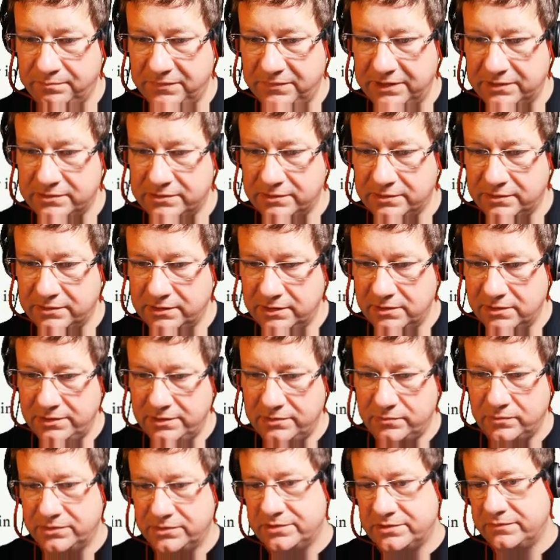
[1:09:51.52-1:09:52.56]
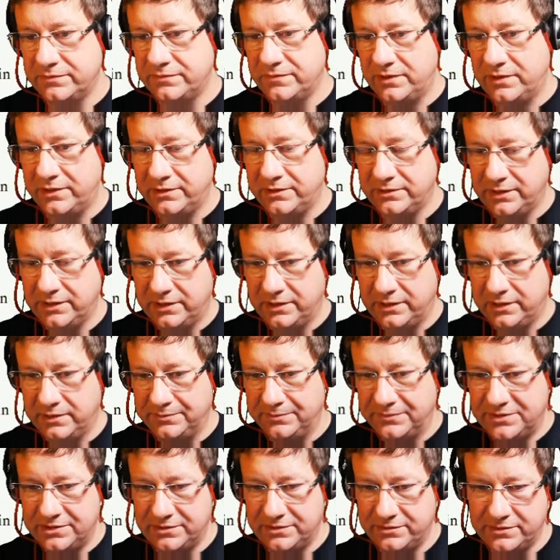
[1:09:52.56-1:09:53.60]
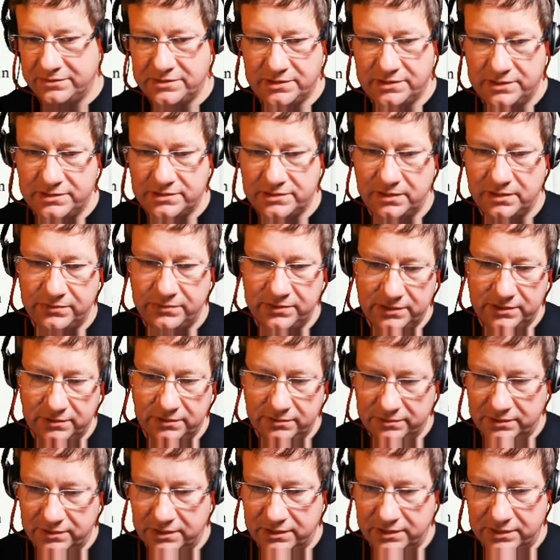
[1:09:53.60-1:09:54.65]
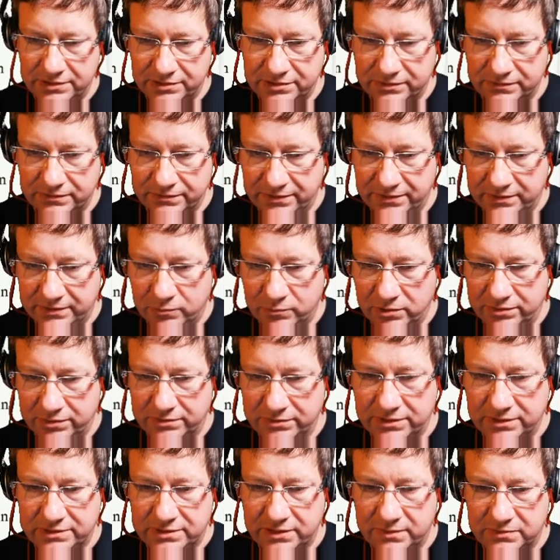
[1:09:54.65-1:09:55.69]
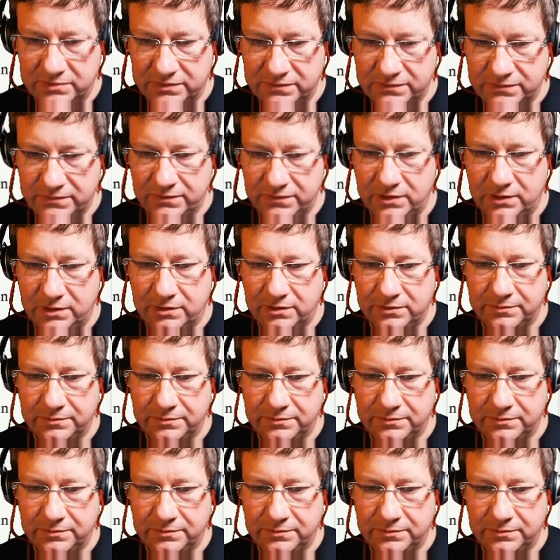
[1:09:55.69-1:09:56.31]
So they only want to fight, so I'd say something along the lines of they won't attempt to follow.